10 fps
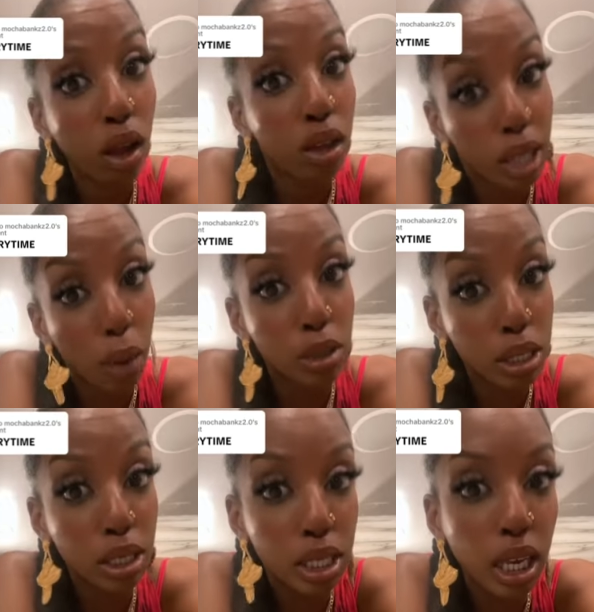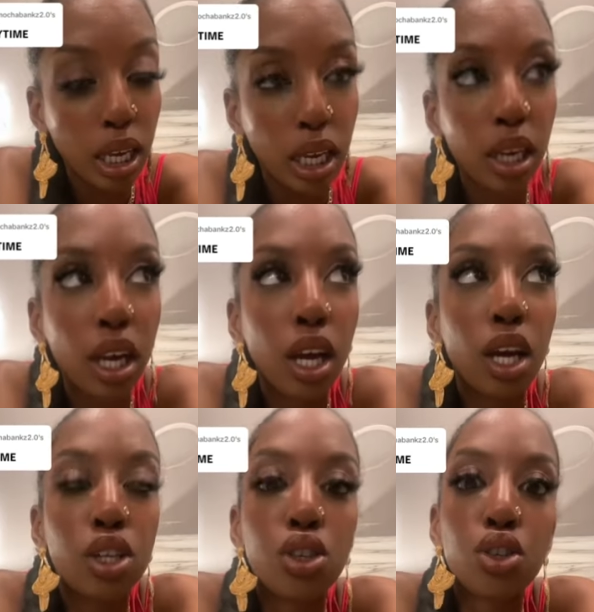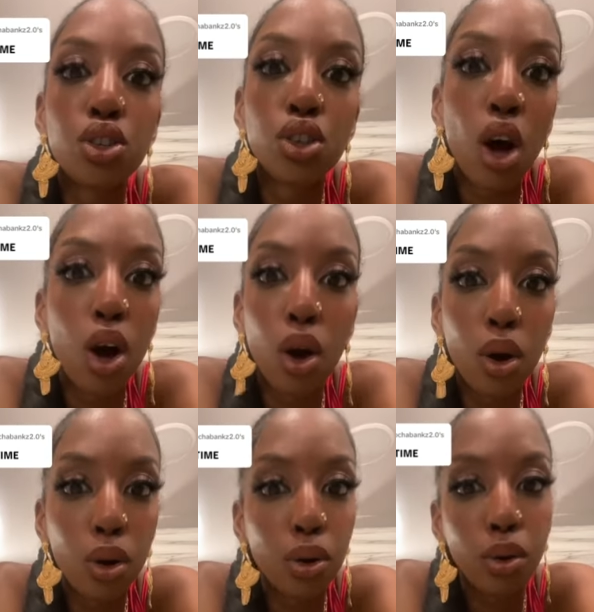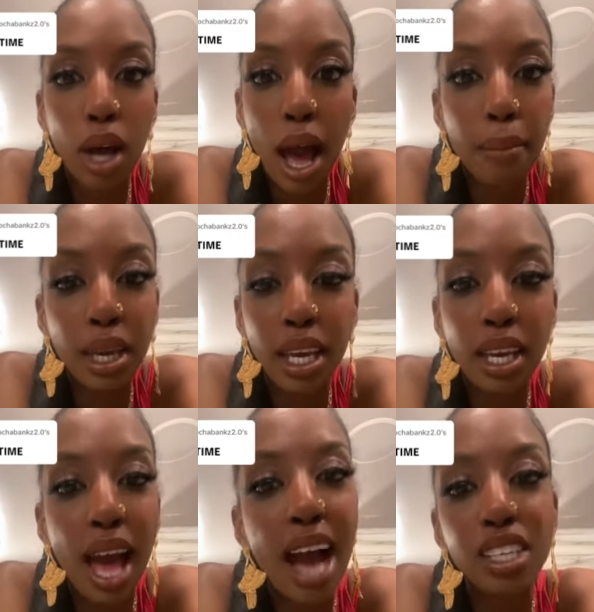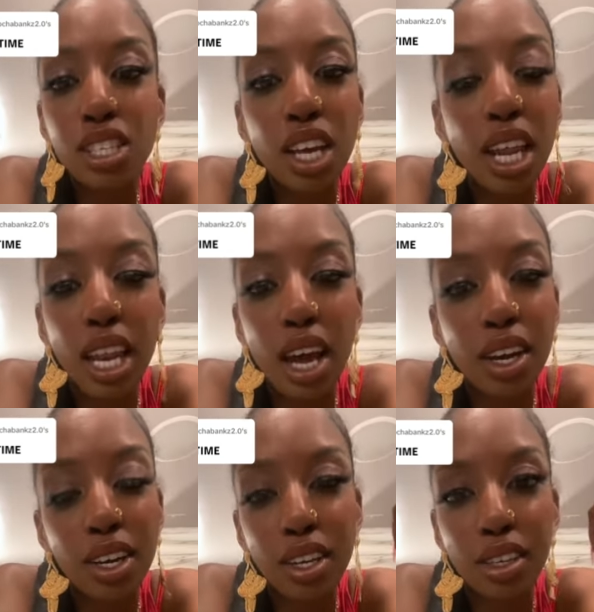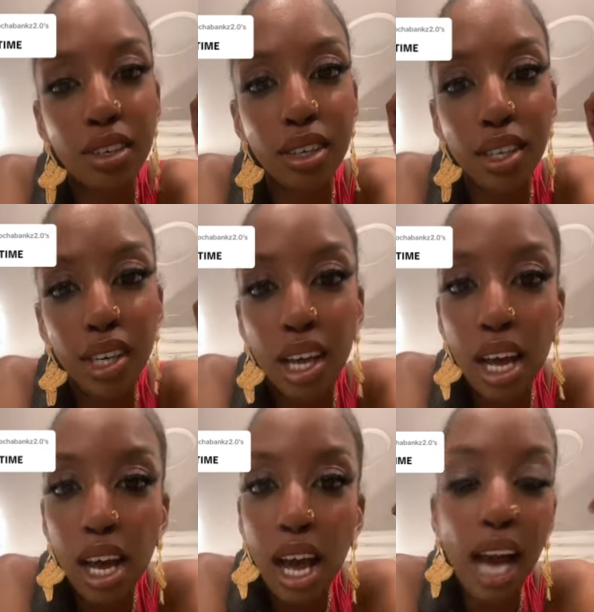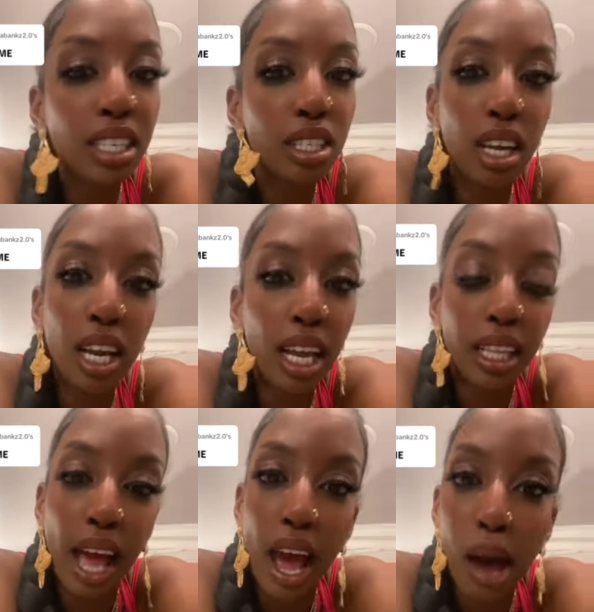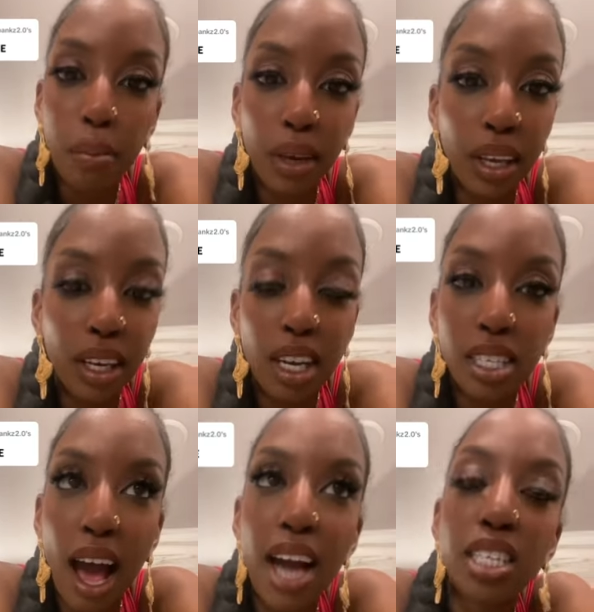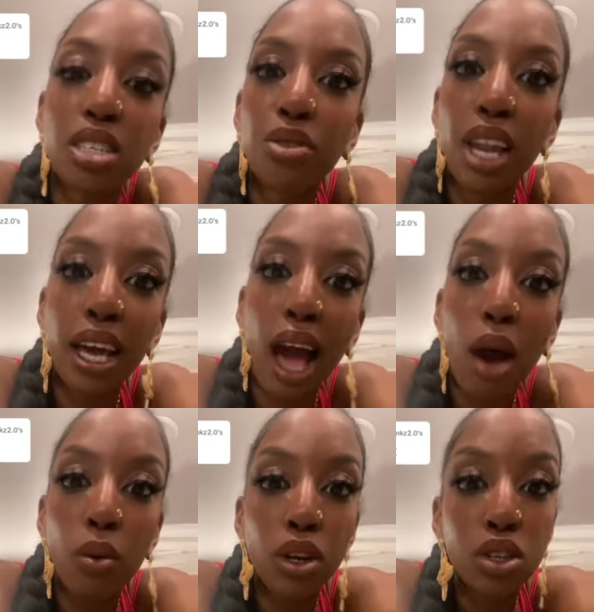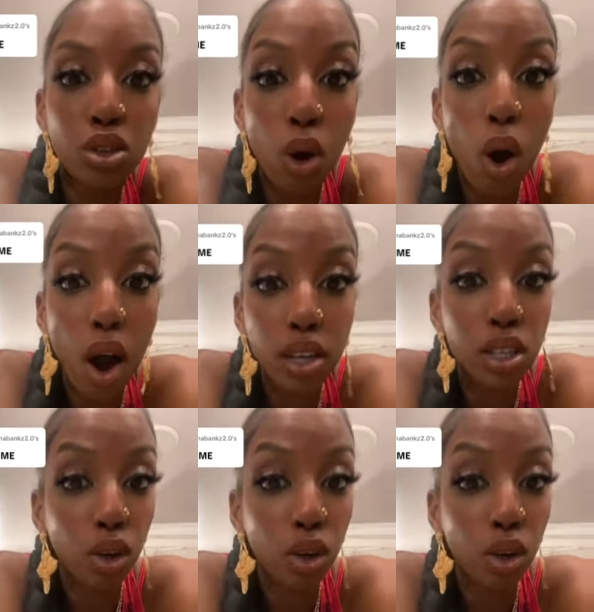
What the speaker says: that was the tea. So, I mean, I just couldn't let that happen because I just feel like I worked so hard to